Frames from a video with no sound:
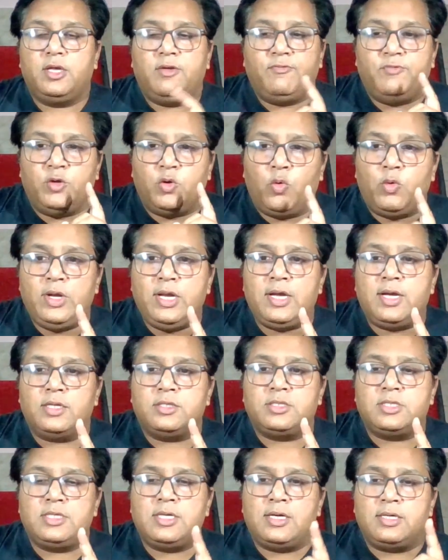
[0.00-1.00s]
We only
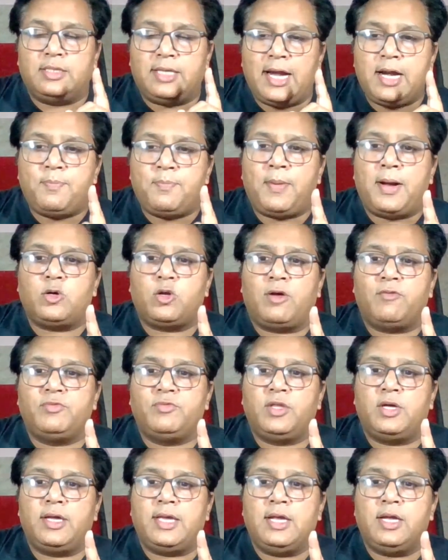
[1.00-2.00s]
consider that part of
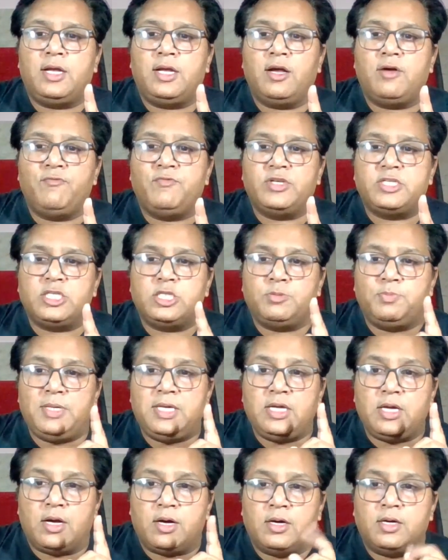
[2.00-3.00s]
the income which is
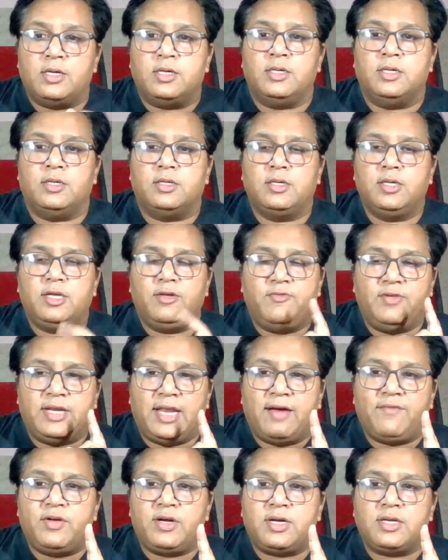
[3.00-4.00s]
being earned. We
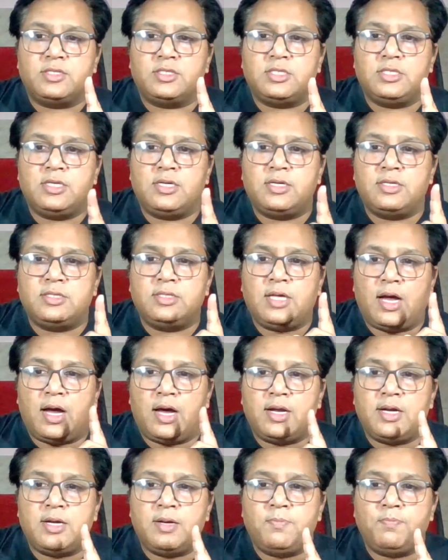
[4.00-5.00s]
never consider the
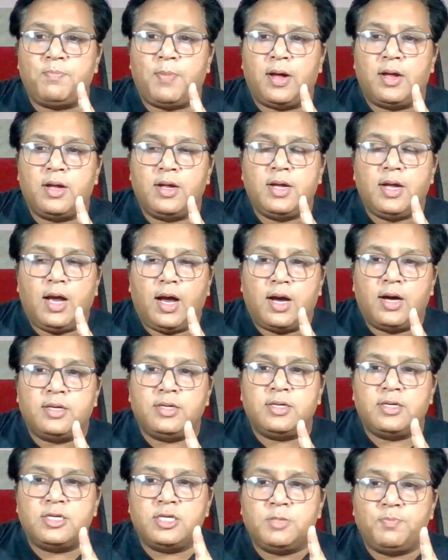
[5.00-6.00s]

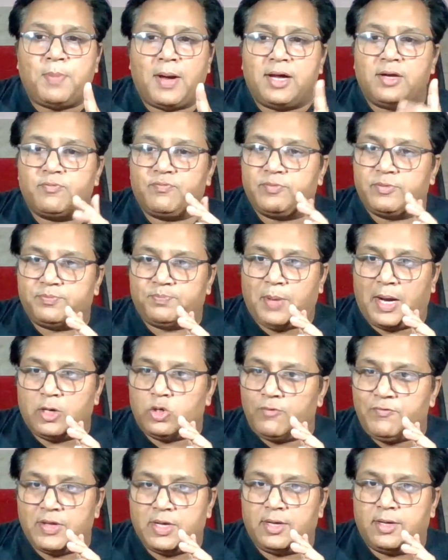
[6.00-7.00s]
unearned part
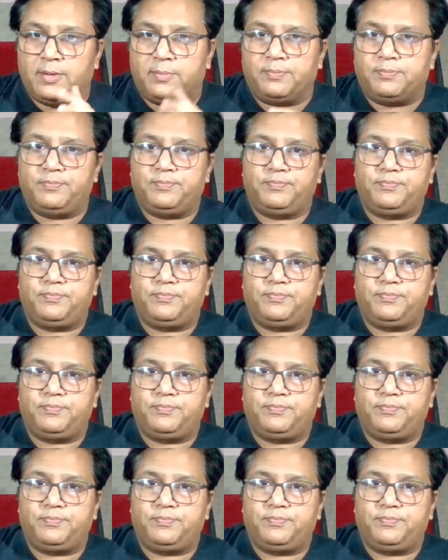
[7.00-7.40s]
of income.